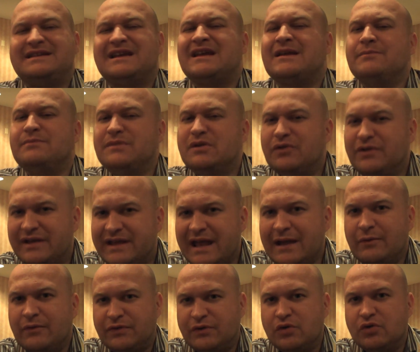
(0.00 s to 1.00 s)

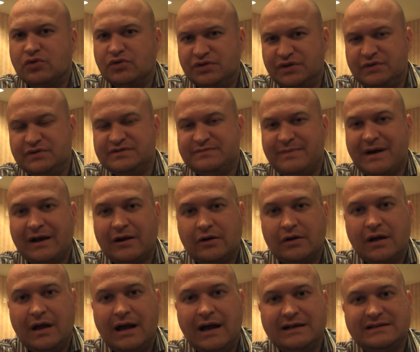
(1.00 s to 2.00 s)
communicate with Google News better.
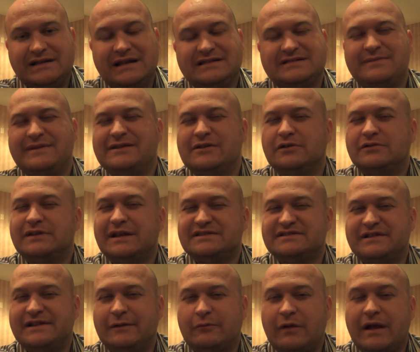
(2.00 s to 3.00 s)
It doesn't mean you'll
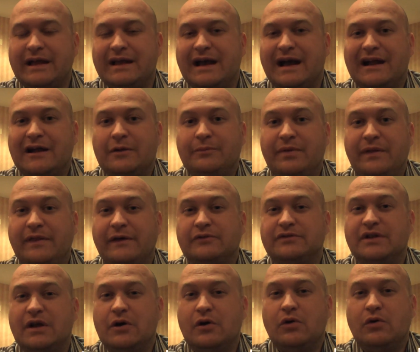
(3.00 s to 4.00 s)
necessarily rank higher, but they'll
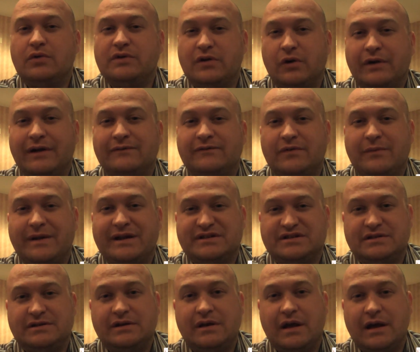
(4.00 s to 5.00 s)
know your
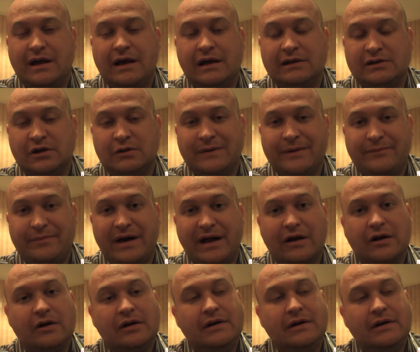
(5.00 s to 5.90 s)
information a little bit better.